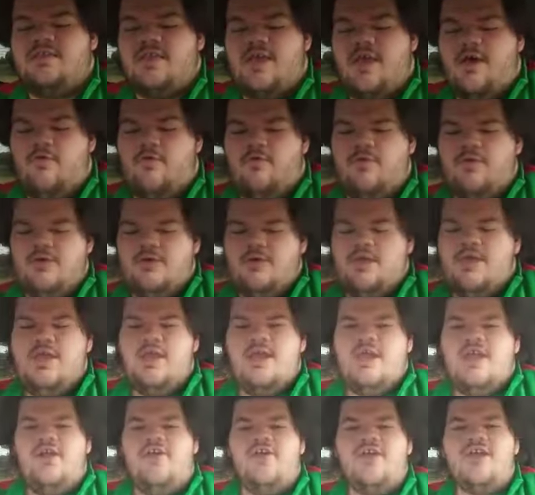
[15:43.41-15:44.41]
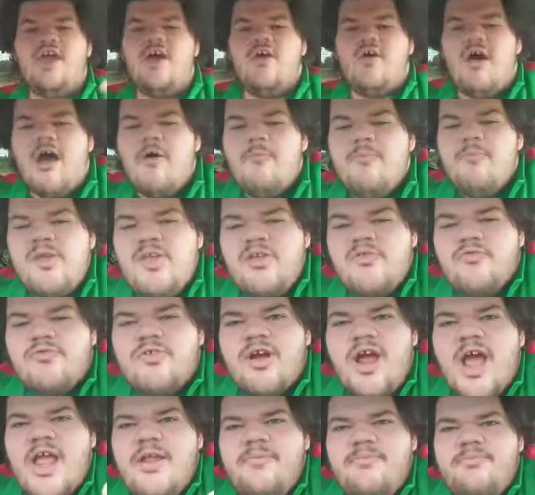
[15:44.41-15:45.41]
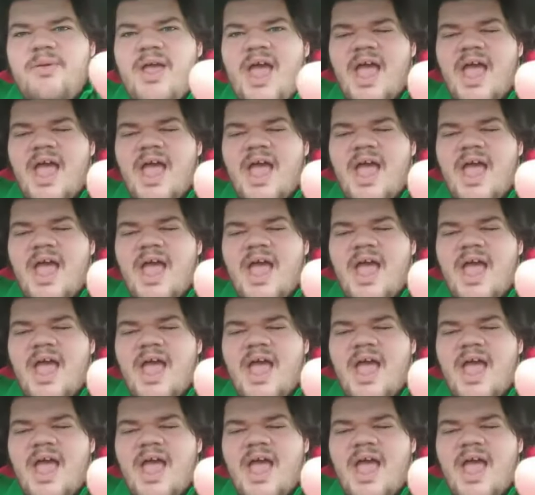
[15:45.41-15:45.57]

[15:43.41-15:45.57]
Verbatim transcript: So here you go. I'll be right